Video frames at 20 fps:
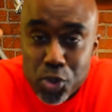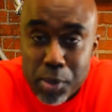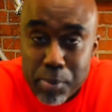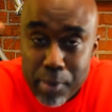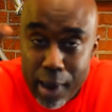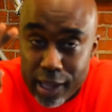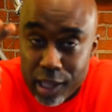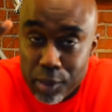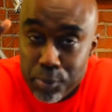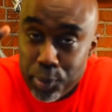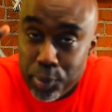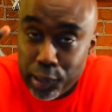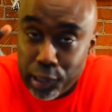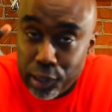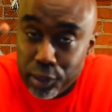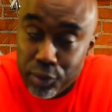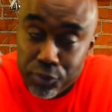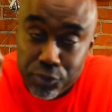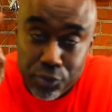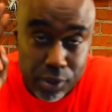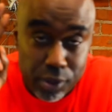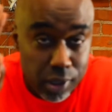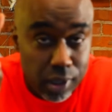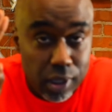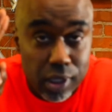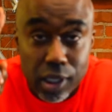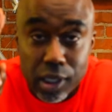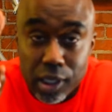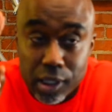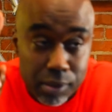in my opinion, are for the
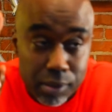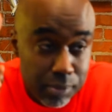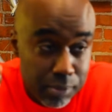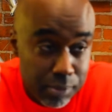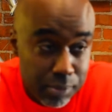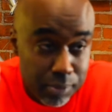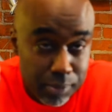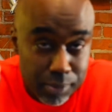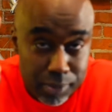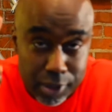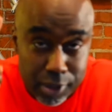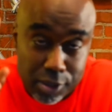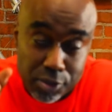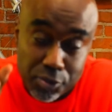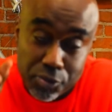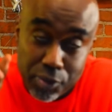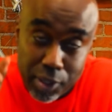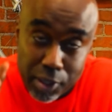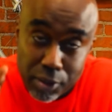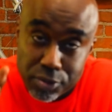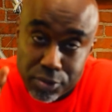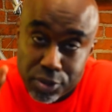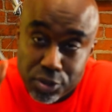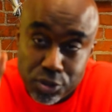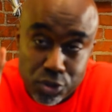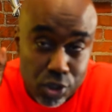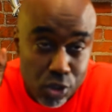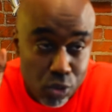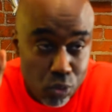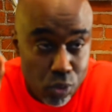club. These are fragrances
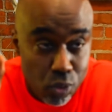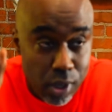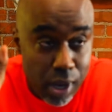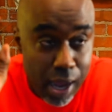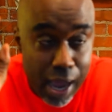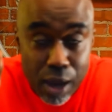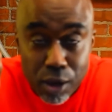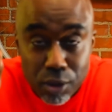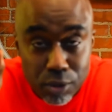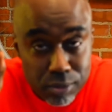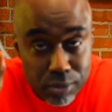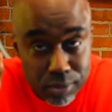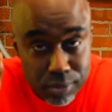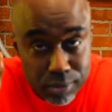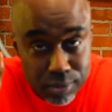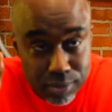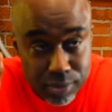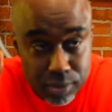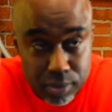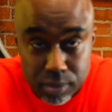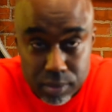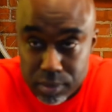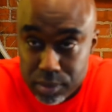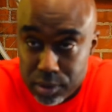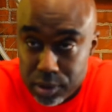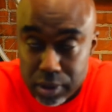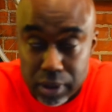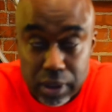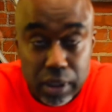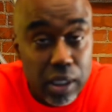you can wear out
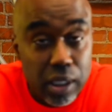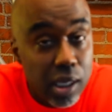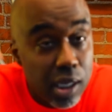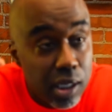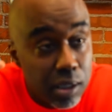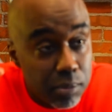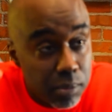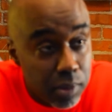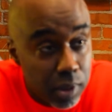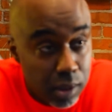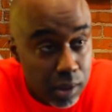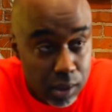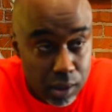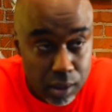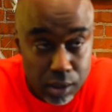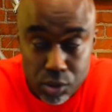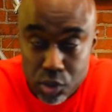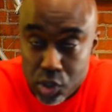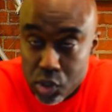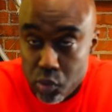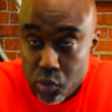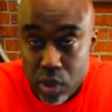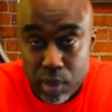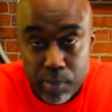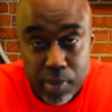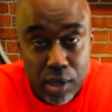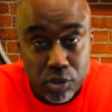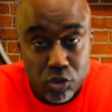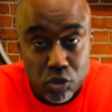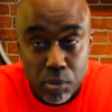to the club. You can wear
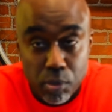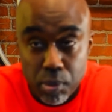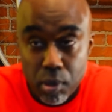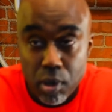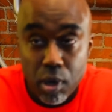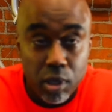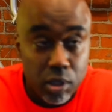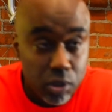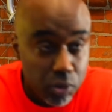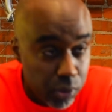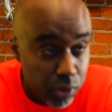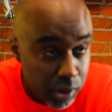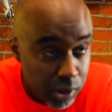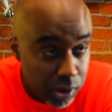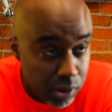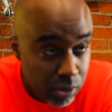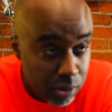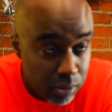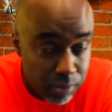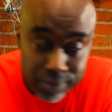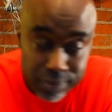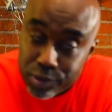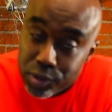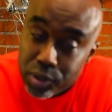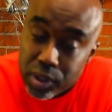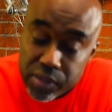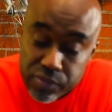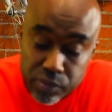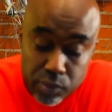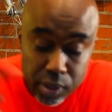them out to a bar and grill. You
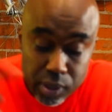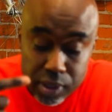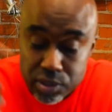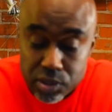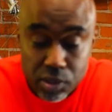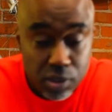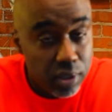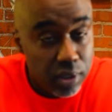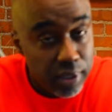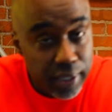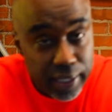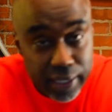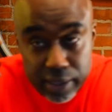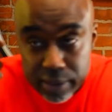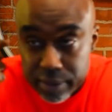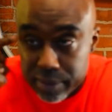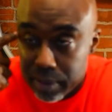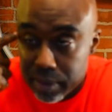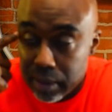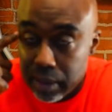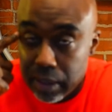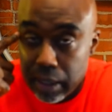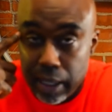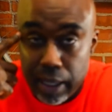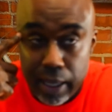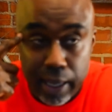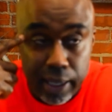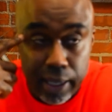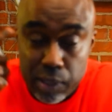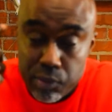can even wear these on a date
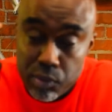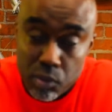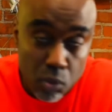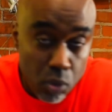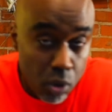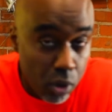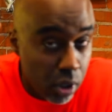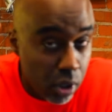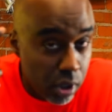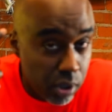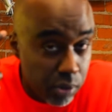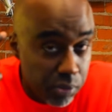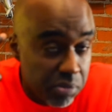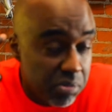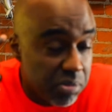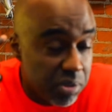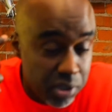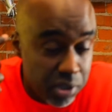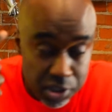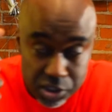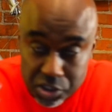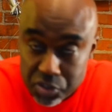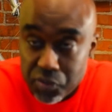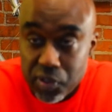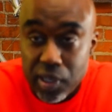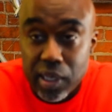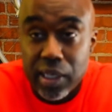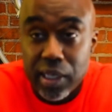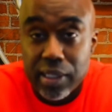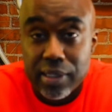and it will work just
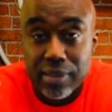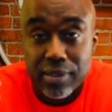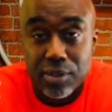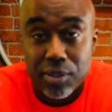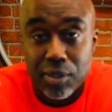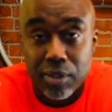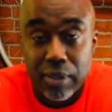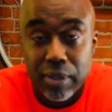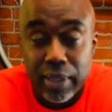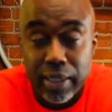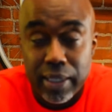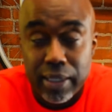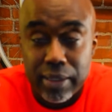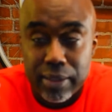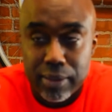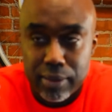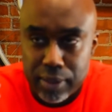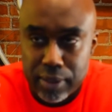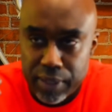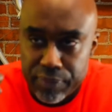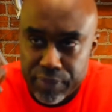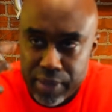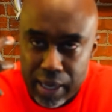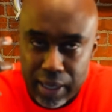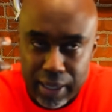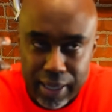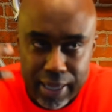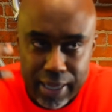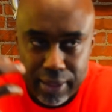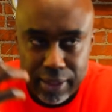fine, all right? They've kind
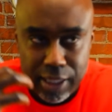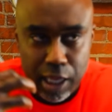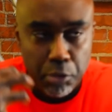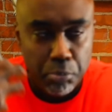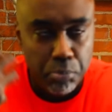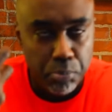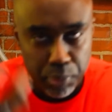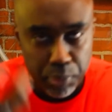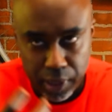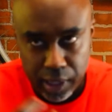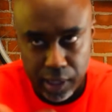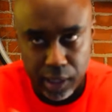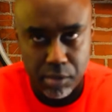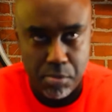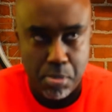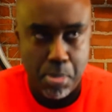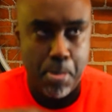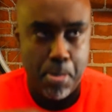of got that big